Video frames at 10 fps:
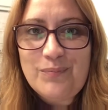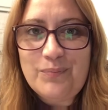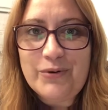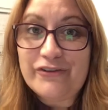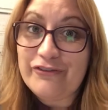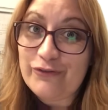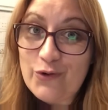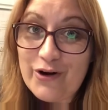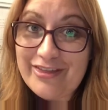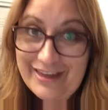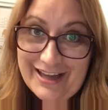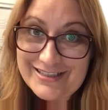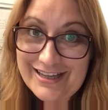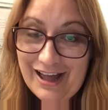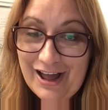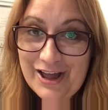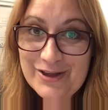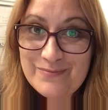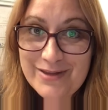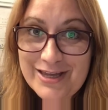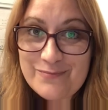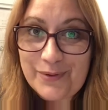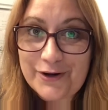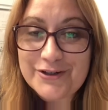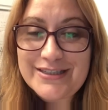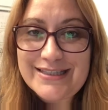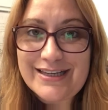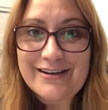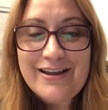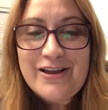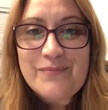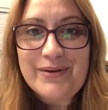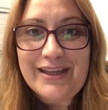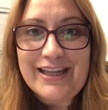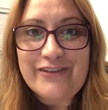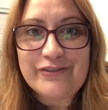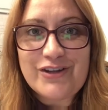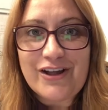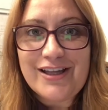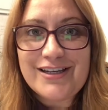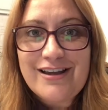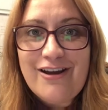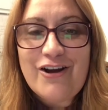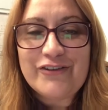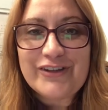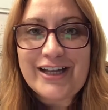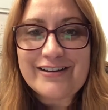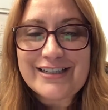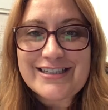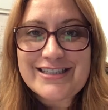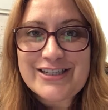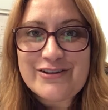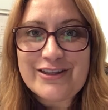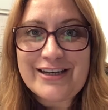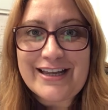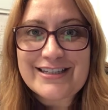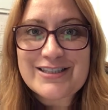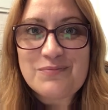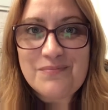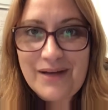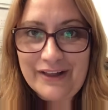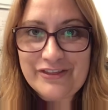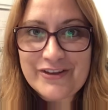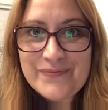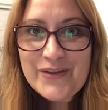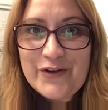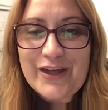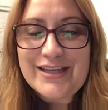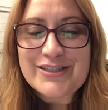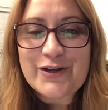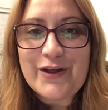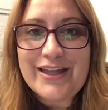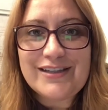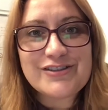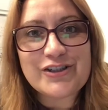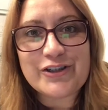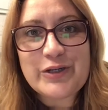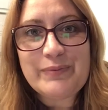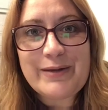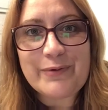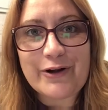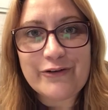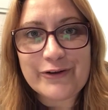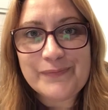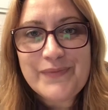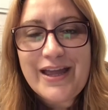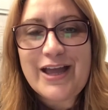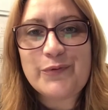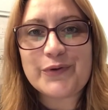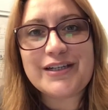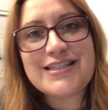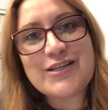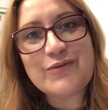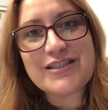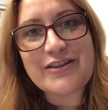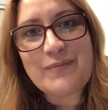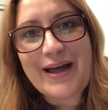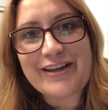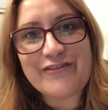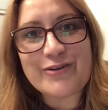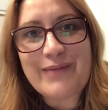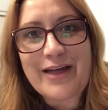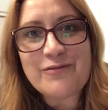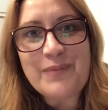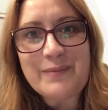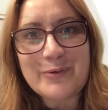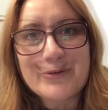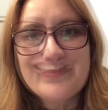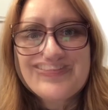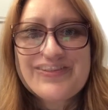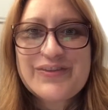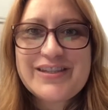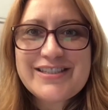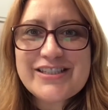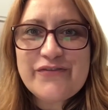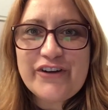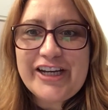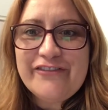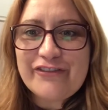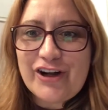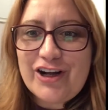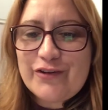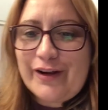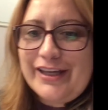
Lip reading: before that time in person, but if not, hopefully I'll get to see you the next month. Okay, so go ahead and turn your paper over and we're gonna see what's on the back of your math paper. So this is Freddy Frog right